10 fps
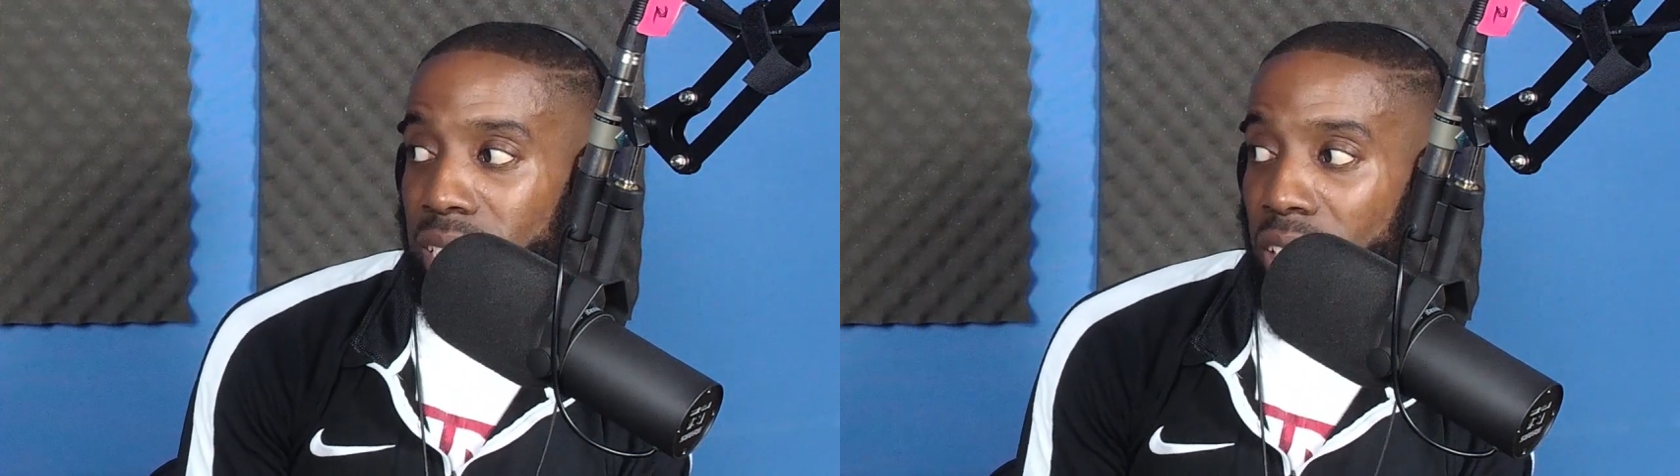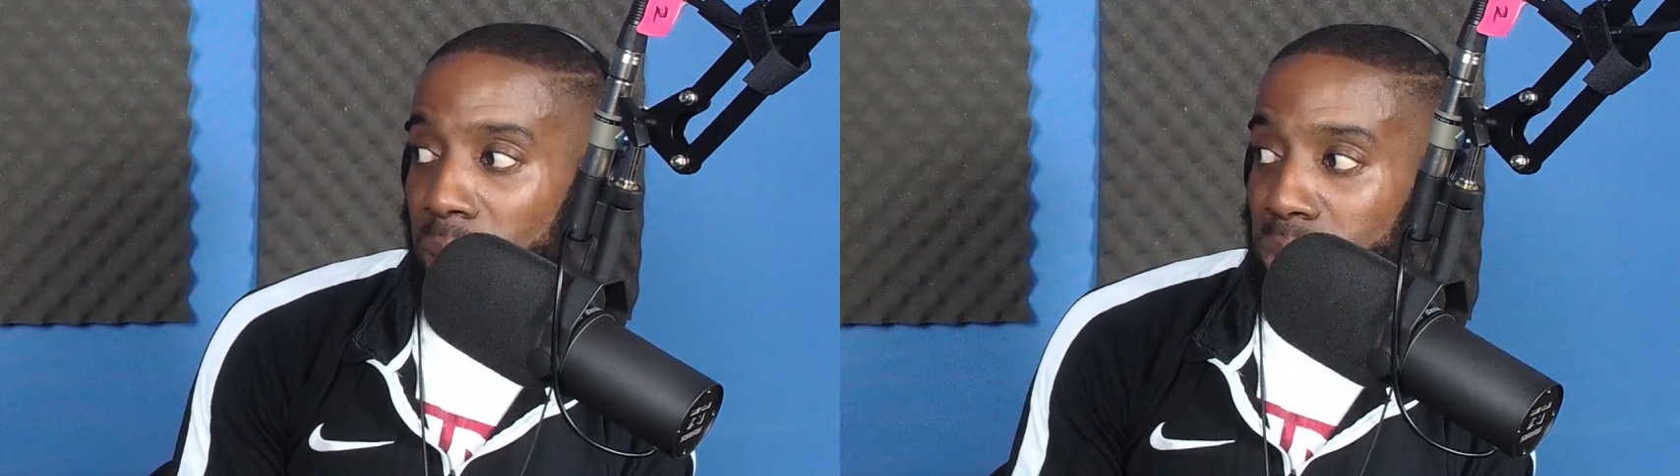
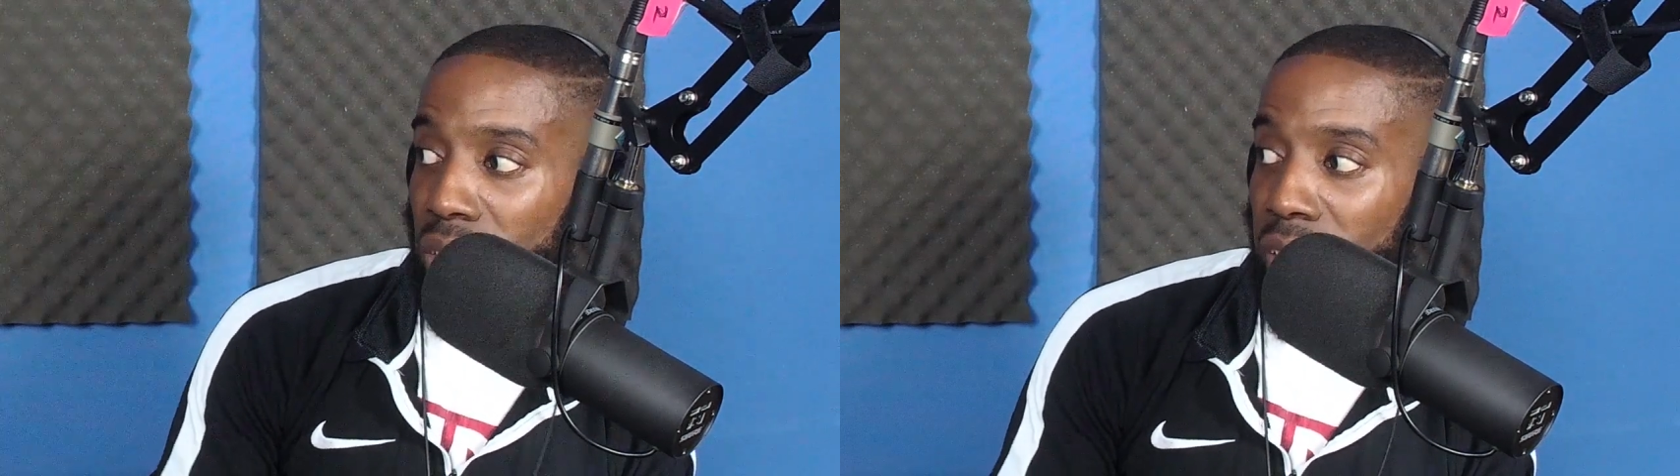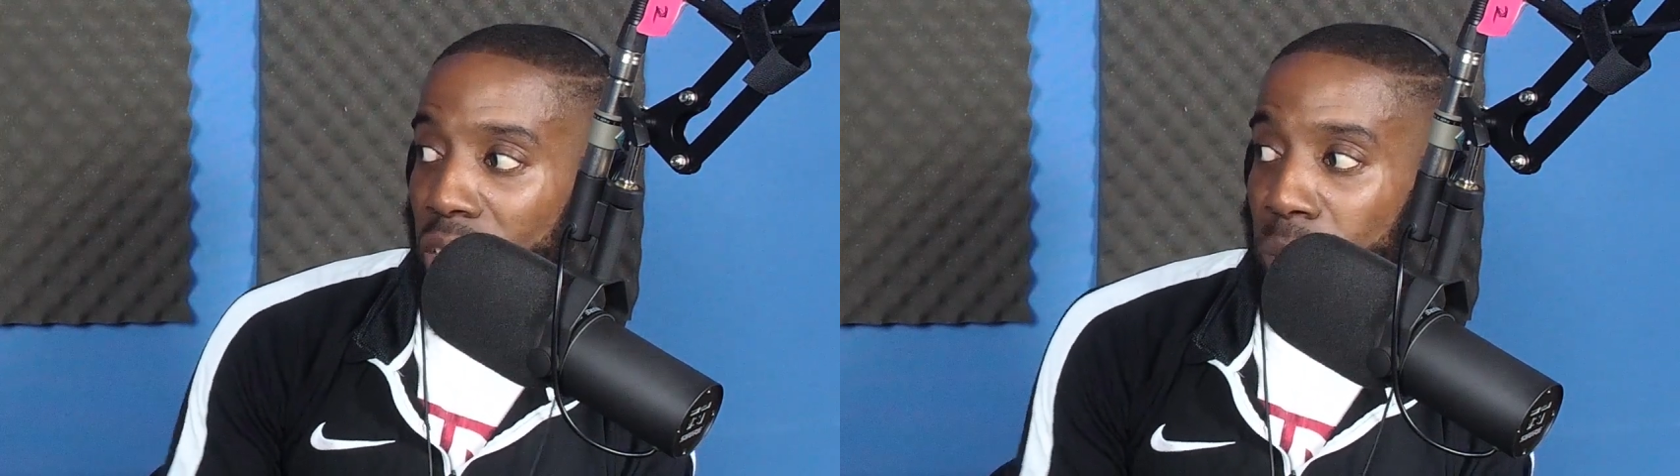games
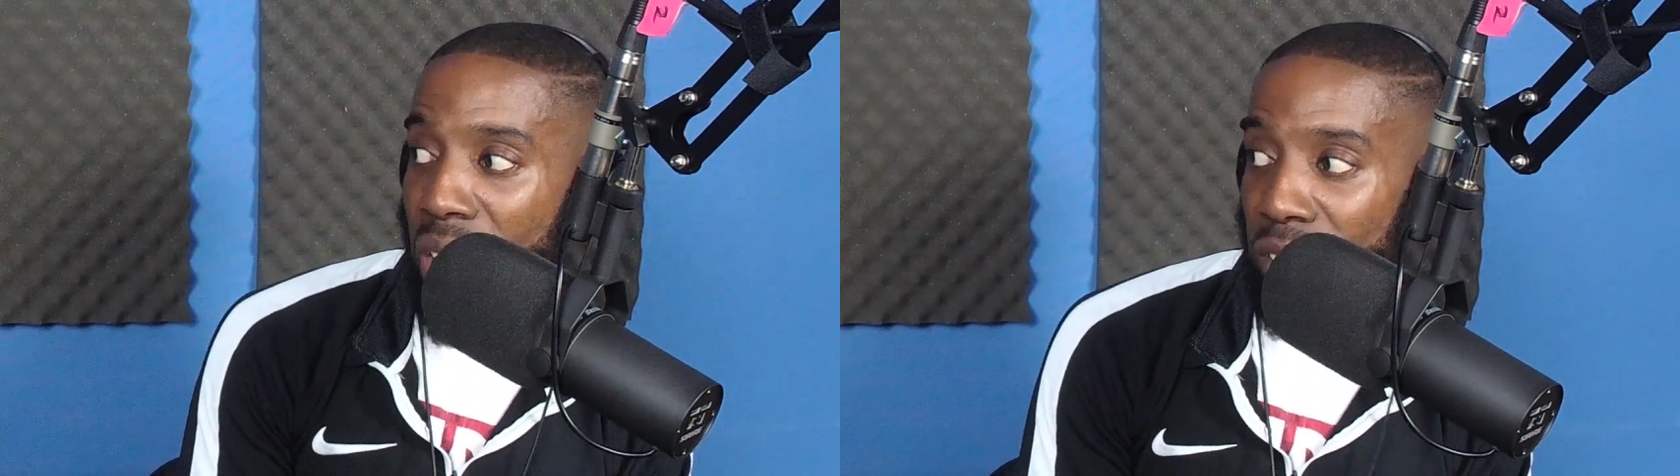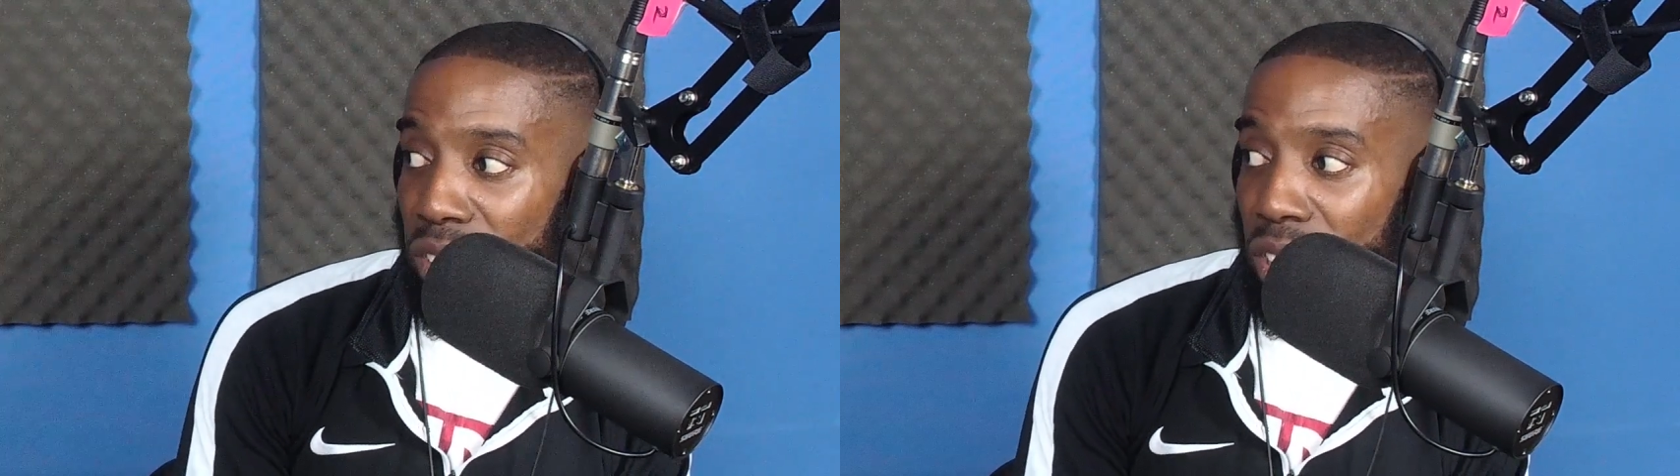like your
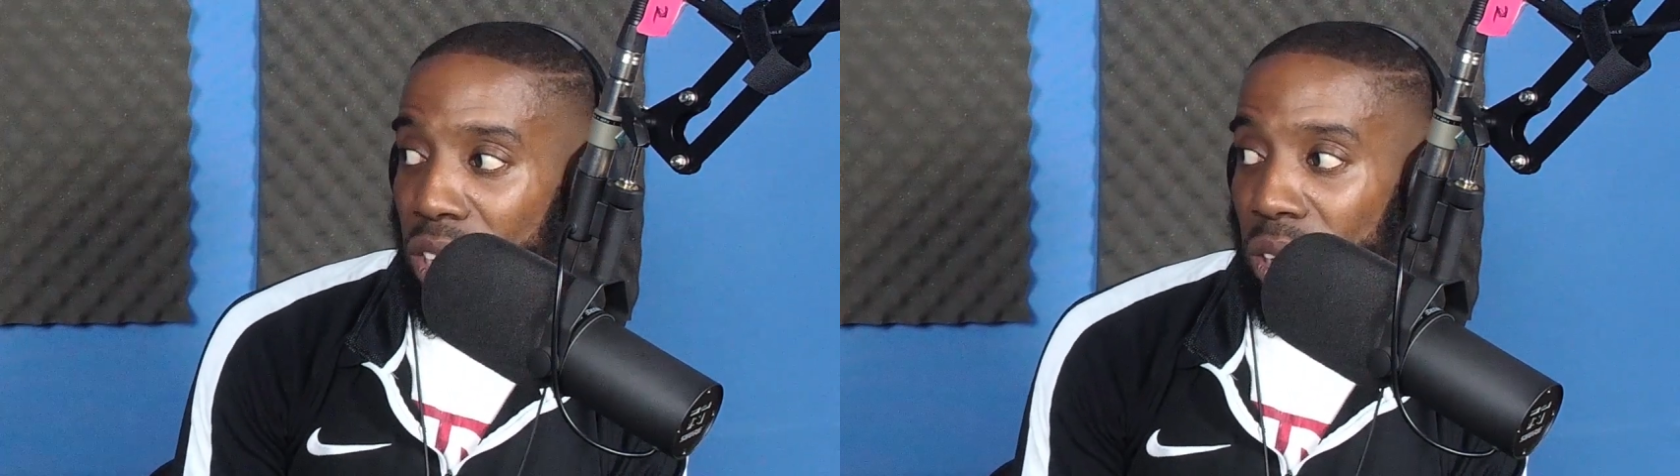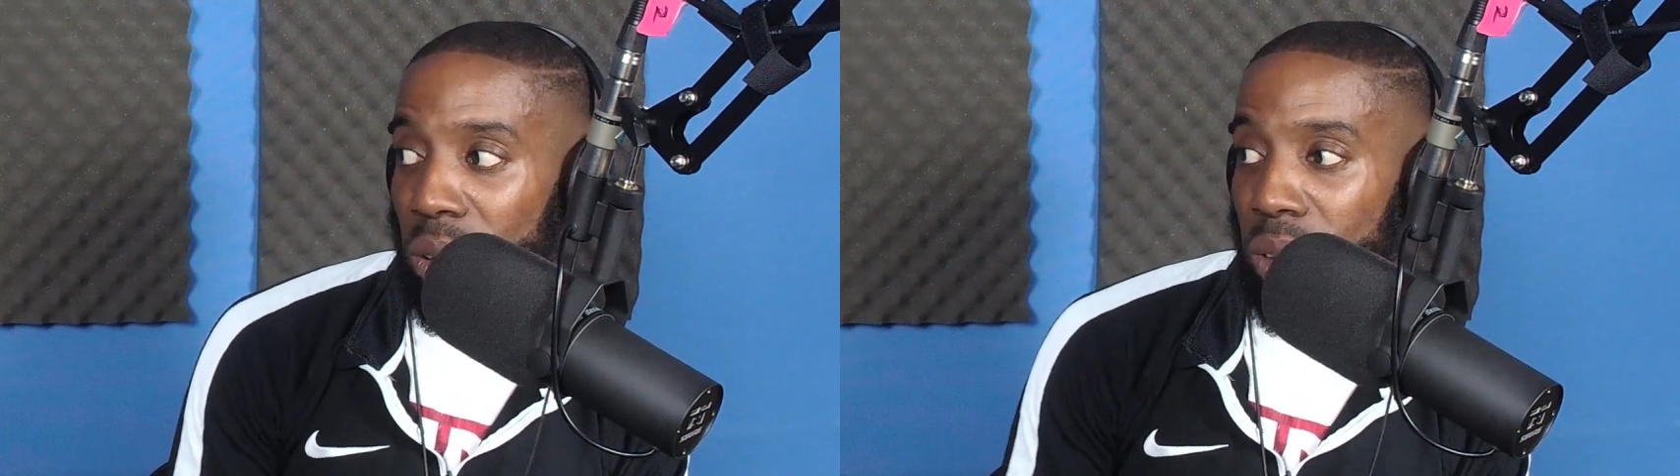
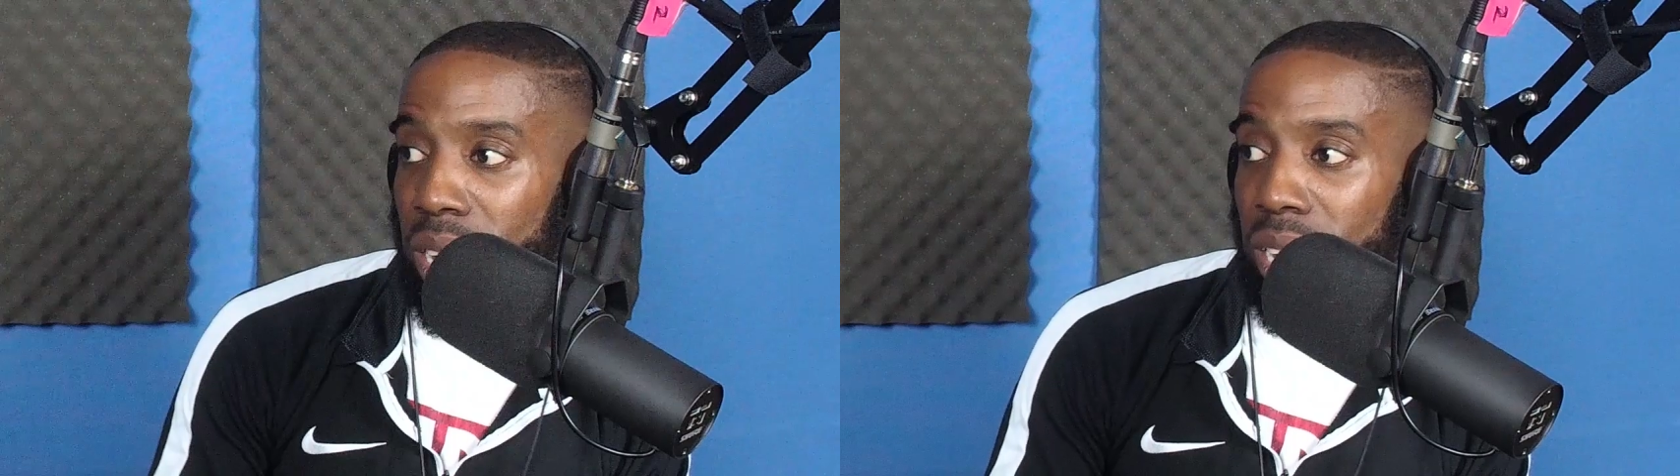Mario,